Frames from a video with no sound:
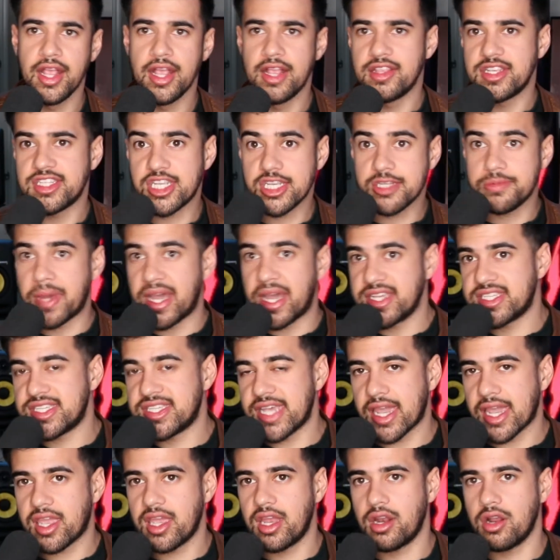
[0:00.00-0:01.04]
This is my
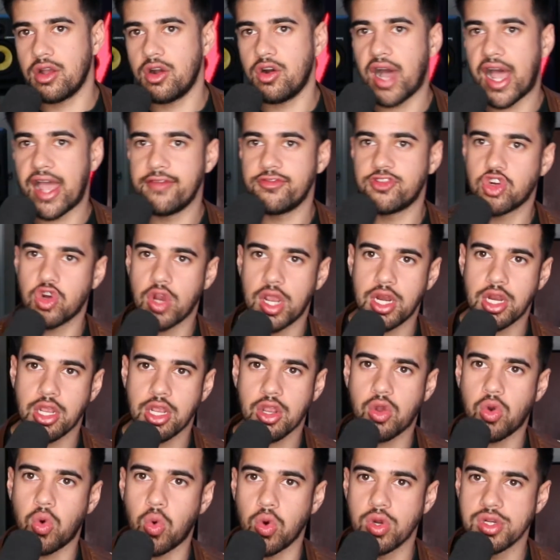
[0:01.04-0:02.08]
second live training
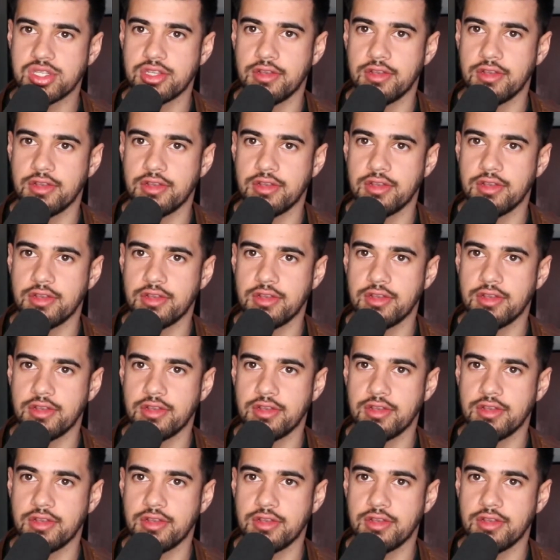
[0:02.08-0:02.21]
course.